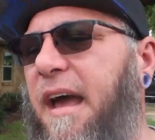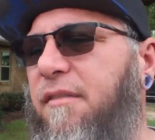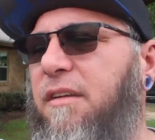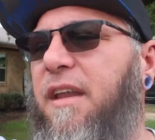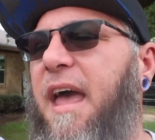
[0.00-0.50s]

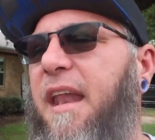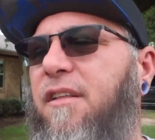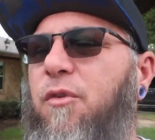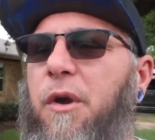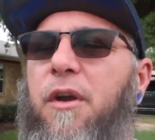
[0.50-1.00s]
I've even had
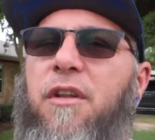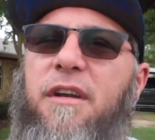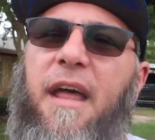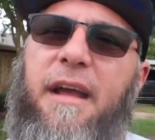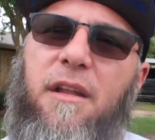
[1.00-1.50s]
it to where it
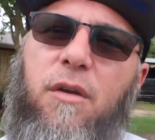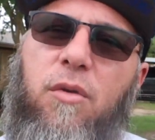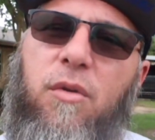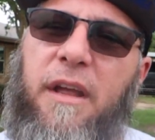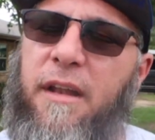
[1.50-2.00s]
looked a
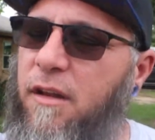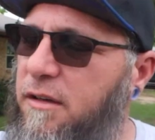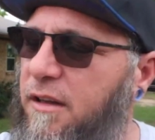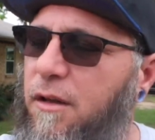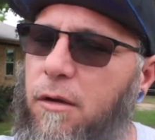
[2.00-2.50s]

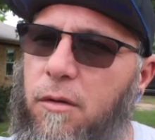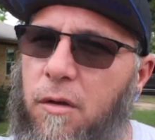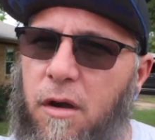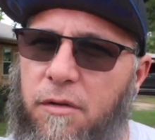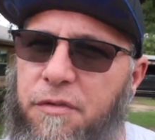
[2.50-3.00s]
little
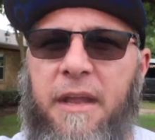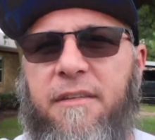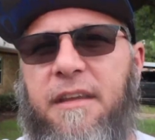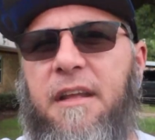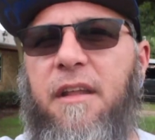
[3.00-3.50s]
rough, but
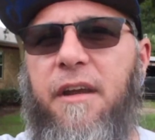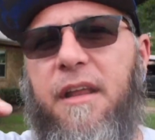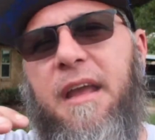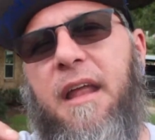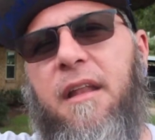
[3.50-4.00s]
as it cleared,
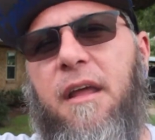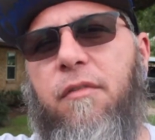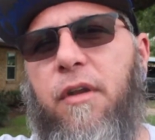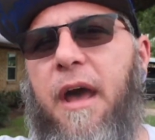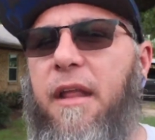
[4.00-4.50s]
it kind of
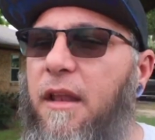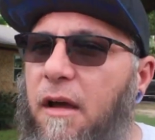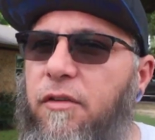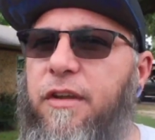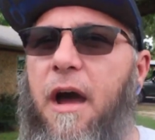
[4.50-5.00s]
leveled out. It
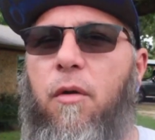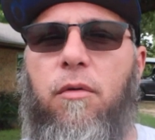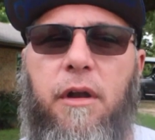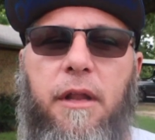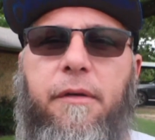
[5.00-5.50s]
levels out
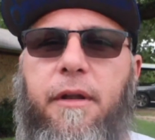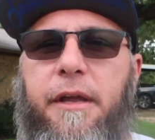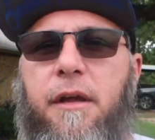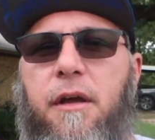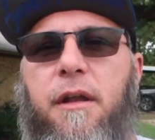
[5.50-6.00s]
really, really
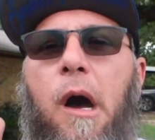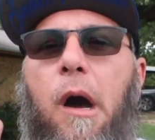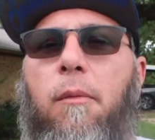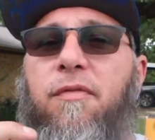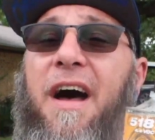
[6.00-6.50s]
good.
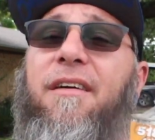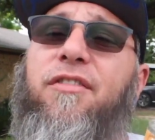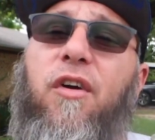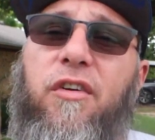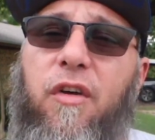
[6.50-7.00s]

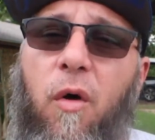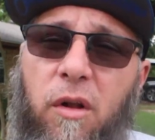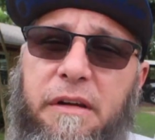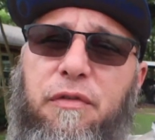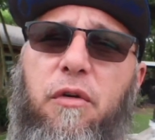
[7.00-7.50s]
5-star is the
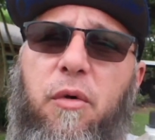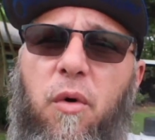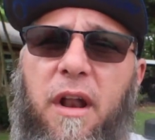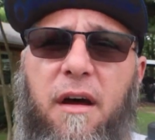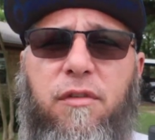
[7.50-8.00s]
only 4-to-1
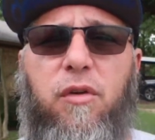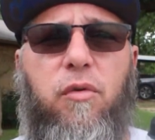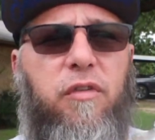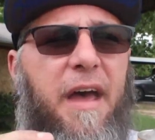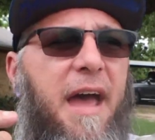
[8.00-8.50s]
I've
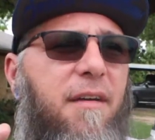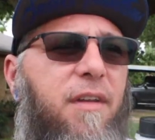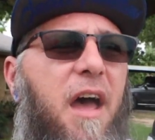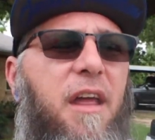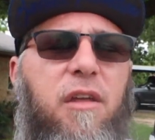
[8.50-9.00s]
used. I have
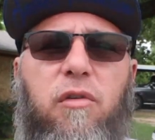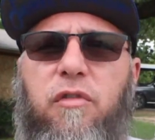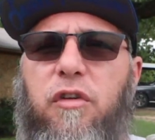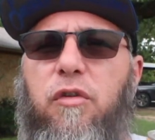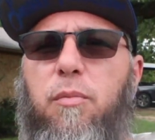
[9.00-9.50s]
not
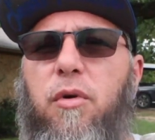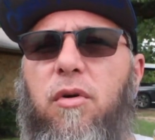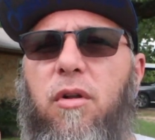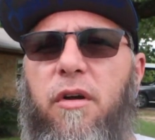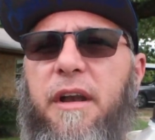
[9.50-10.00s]
used the
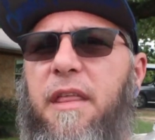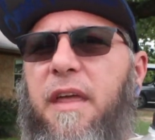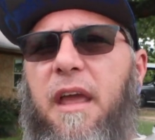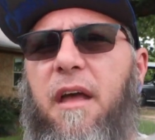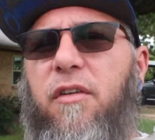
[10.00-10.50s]
U-pull or
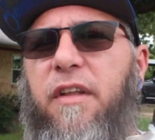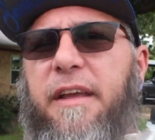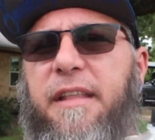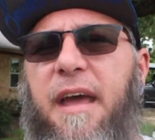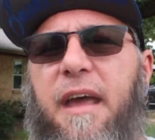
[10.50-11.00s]
anything else
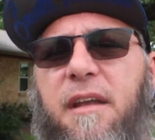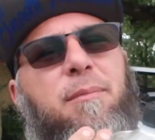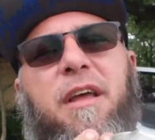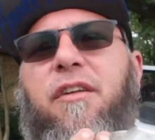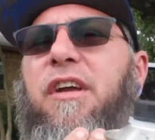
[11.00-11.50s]
like that. I'm
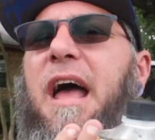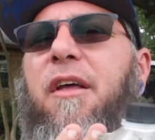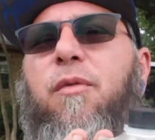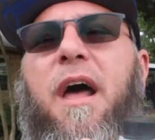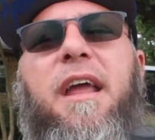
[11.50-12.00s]
telling you
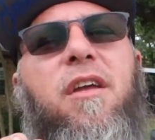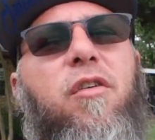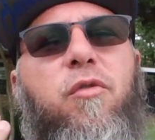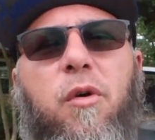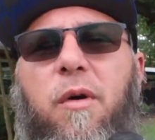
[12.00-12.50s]
guys what I
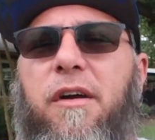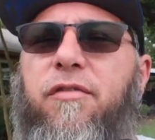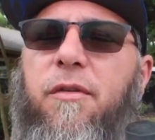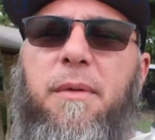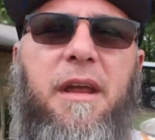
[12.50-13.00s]
use, what works
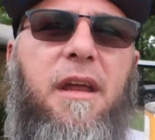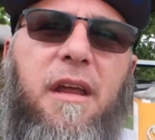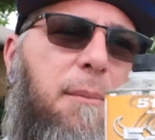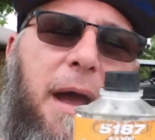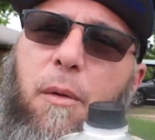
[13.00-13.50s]
for me.
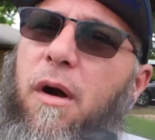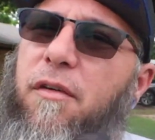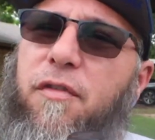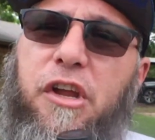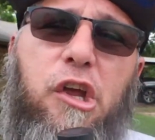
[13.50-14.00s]
It might
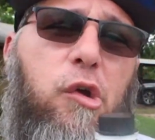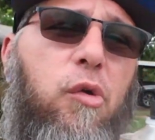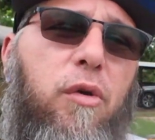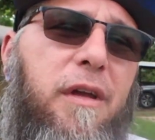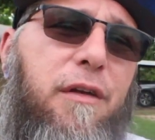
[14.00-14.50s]
work for you.